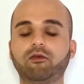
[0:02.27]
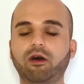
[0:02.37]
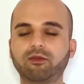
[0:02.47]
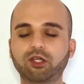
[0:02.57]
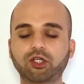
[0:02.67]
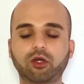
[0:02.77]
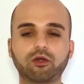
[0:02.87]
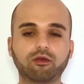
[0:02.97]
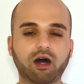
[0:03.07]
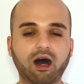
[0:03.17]
Well, I'm gonna show
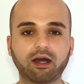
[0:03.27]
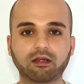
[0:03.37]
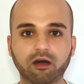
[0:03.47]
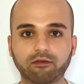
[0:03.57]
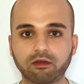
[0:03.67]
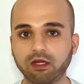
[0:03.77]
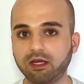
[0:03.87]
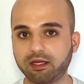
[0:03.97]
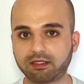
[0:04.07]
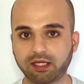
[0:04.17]
you the high level
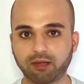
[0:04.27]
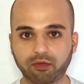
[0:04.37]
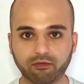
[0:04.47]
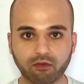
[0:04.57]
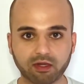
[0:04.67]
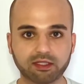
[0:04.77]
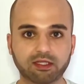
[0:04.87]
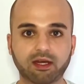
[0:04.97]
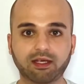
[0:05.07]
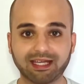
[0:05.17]
example of what it's
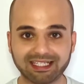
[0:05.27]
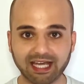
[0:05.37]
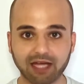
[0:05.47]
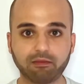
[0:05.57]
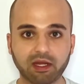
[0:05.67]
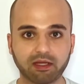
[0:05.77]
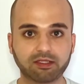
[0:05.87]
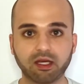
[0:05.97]
like in 10 minutes.